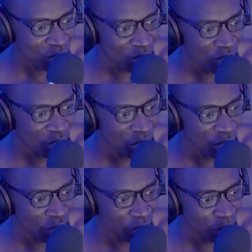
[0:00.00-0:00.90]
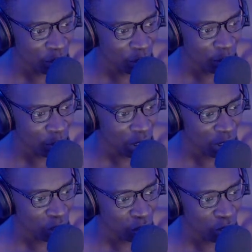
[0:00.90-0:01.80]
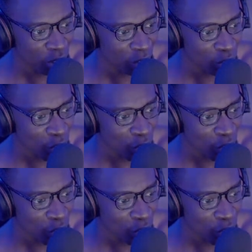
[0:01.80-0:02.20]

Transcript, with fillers: steal other people. Like if you kill